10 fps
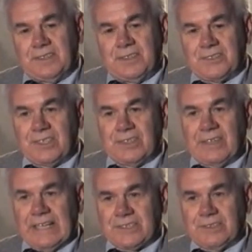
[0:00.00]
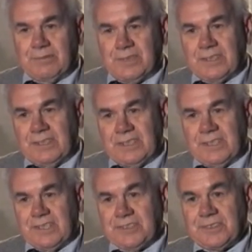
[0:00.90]
This interaction with the
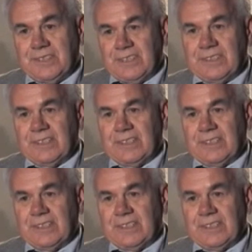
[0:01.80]
industry,